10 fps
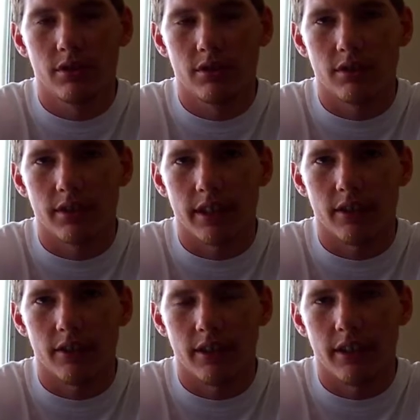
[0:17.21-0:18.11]

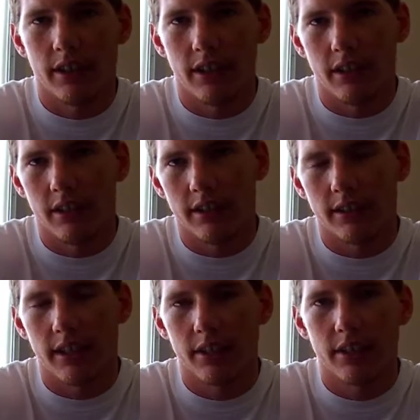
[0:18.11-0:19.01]
down in East
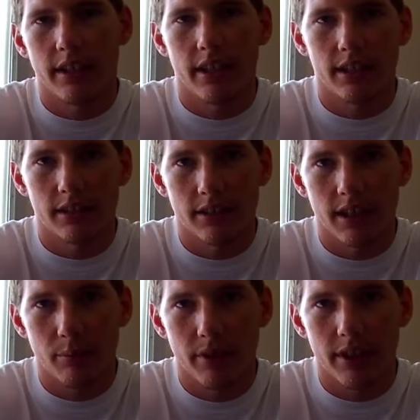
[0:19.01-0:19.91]
London and up
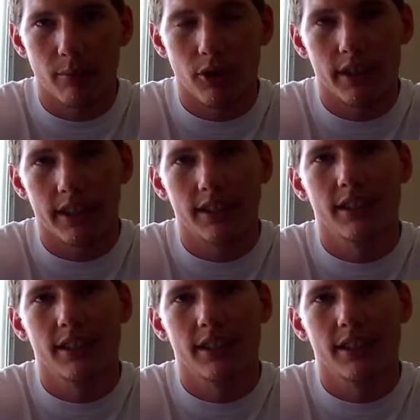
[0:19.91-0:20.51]
here in Margate.